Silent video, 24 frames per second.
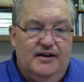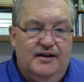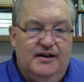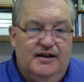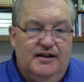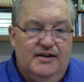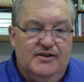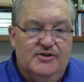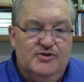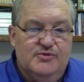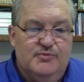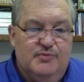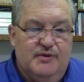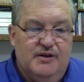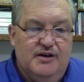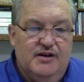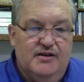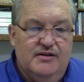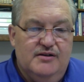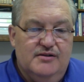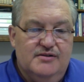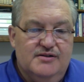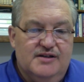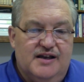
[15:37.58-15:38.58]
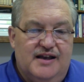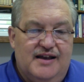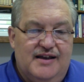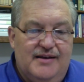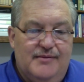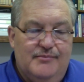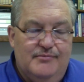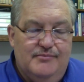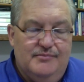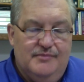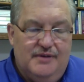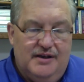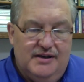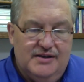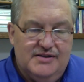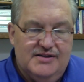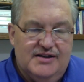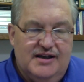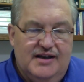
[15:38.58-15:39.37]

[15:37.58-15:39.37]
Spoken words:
and spend a little time, as